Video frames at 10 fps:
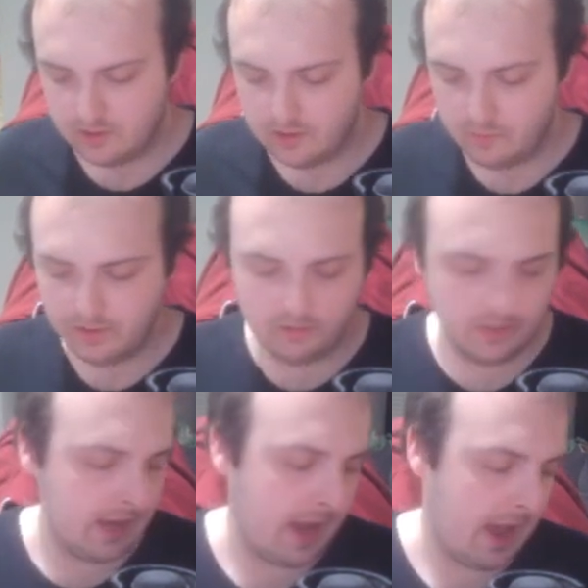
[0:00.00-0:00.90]
We
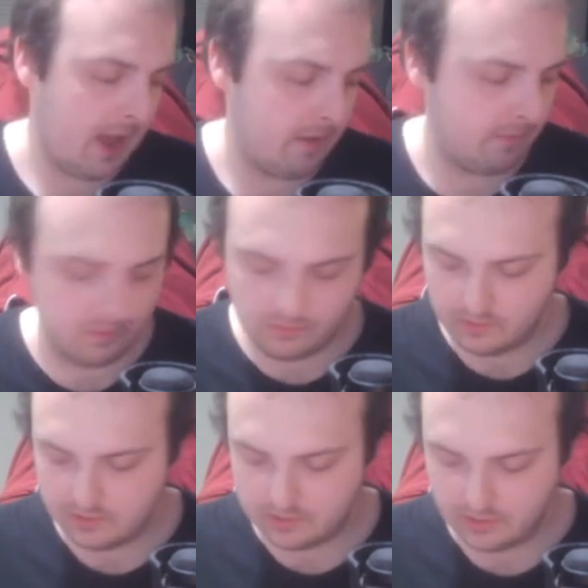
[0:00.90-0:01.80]
only have,
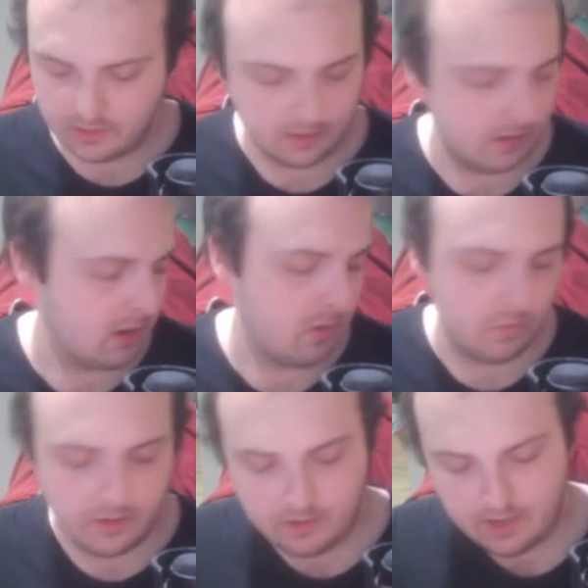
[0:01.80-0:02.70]
let's see here,
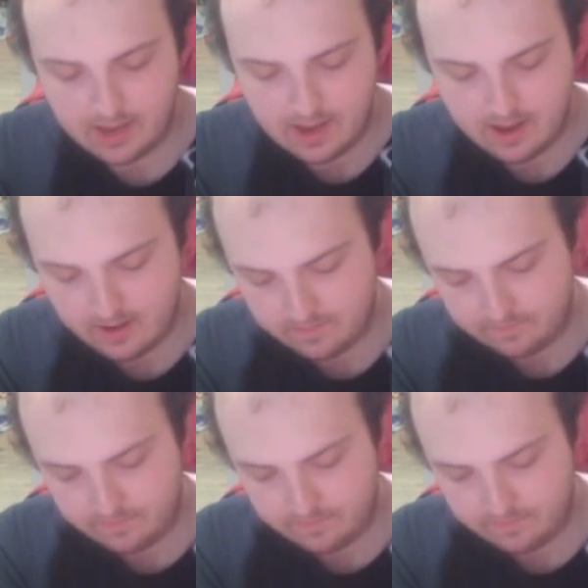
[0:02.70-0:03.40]
we only have